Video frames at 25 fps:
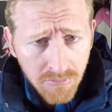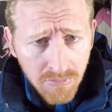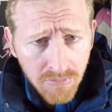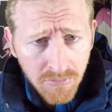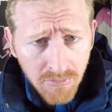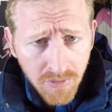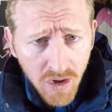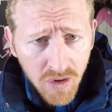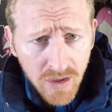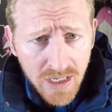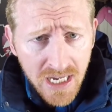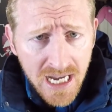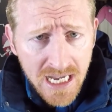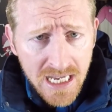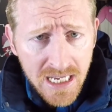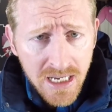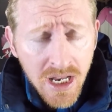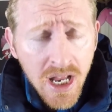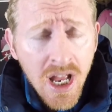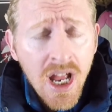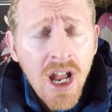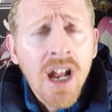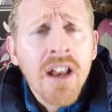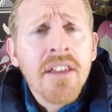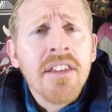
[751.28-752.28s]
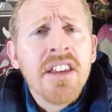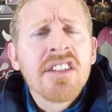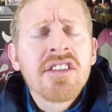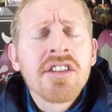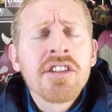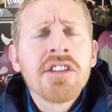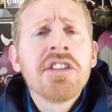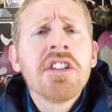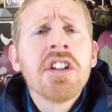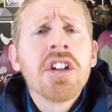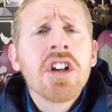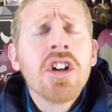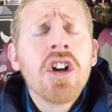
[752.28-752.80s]
Okay? This
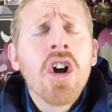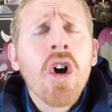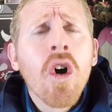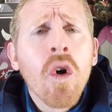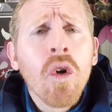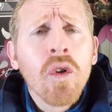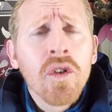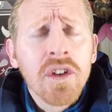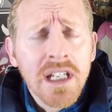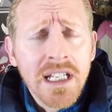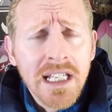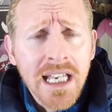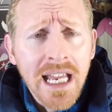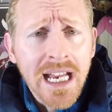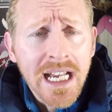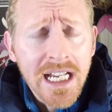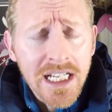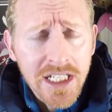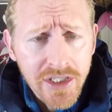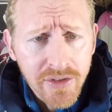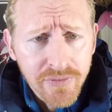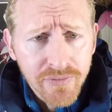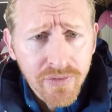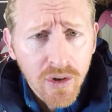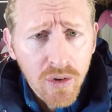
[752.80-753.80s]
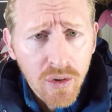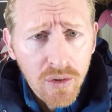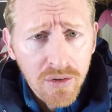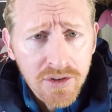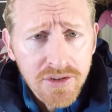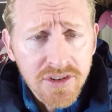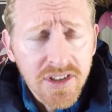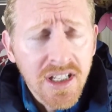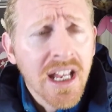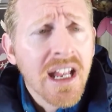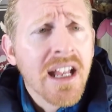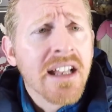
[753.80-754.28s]
is the golden age, folks.